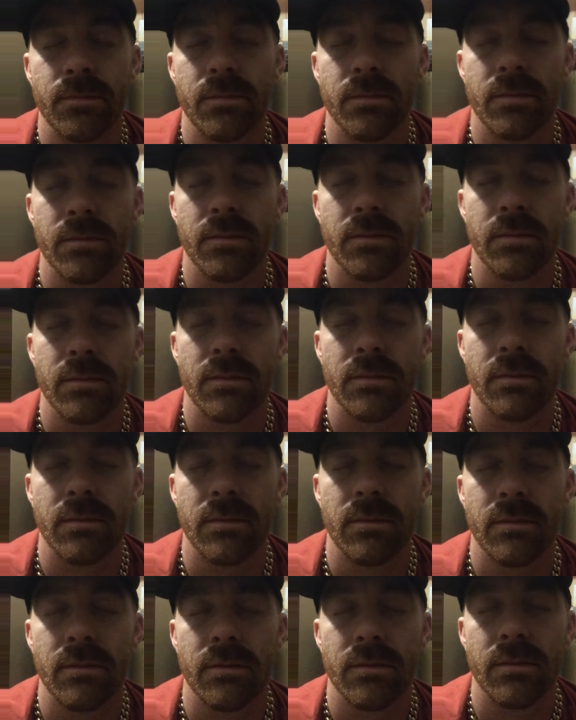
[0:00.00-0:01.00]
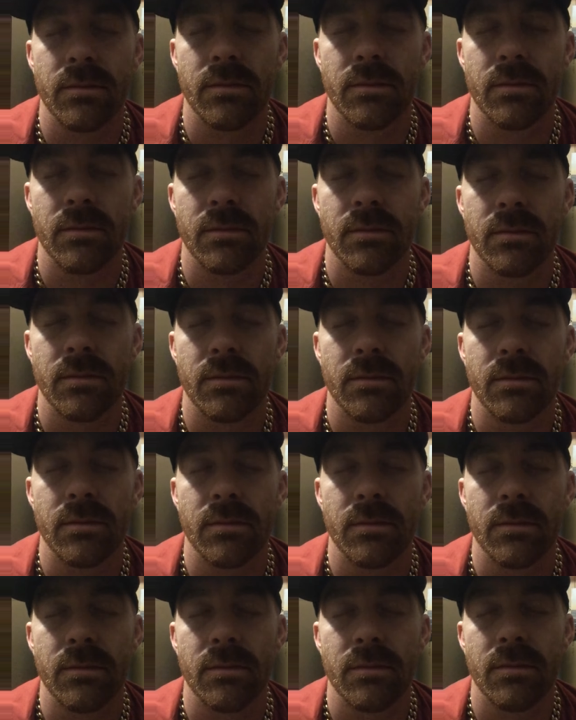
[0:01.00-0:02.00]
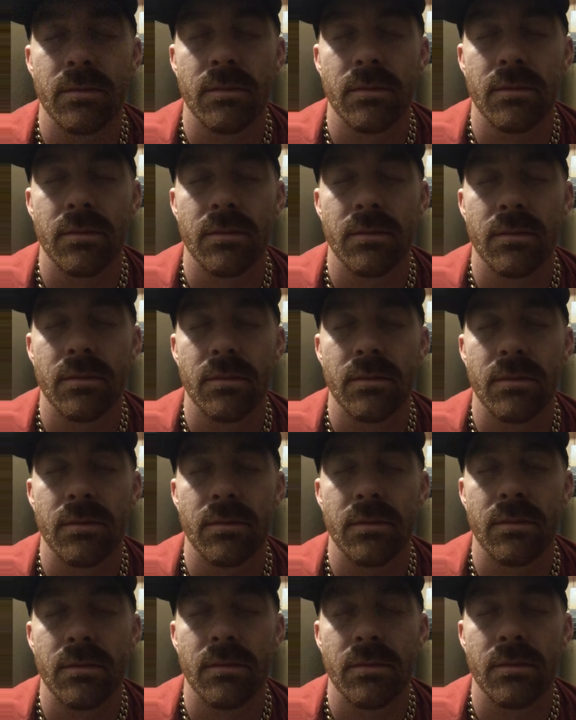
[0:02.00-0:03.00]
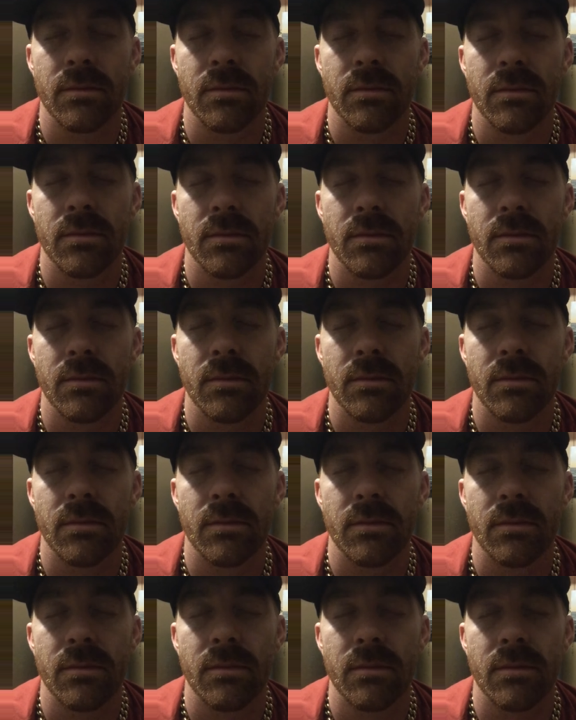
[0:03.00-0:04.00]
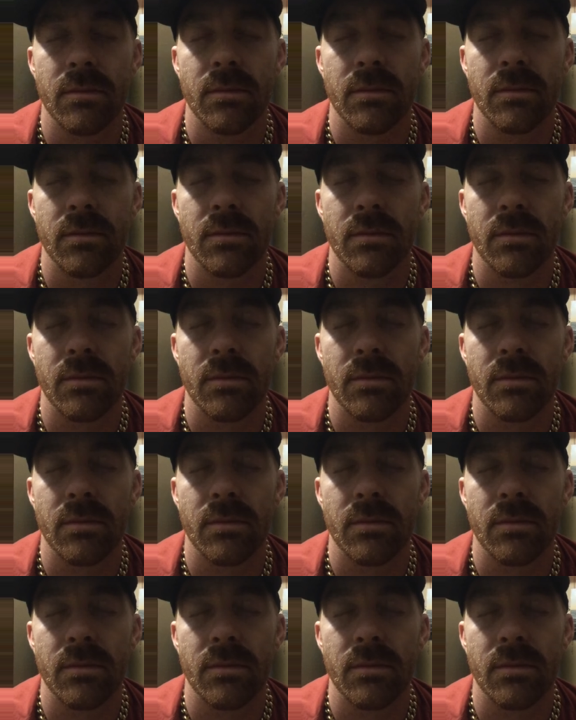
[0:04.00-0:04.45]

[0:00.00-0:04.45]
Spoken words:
Nobody speaks.